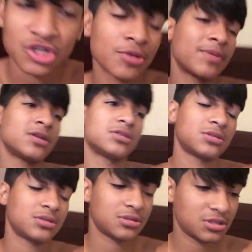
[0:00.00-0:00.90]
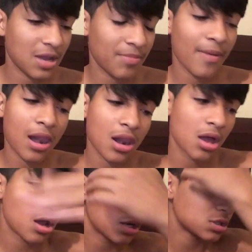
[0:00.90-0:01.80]
scraping the top of my
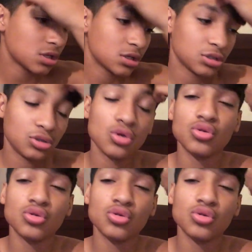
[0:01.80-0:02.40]
lungs, ah.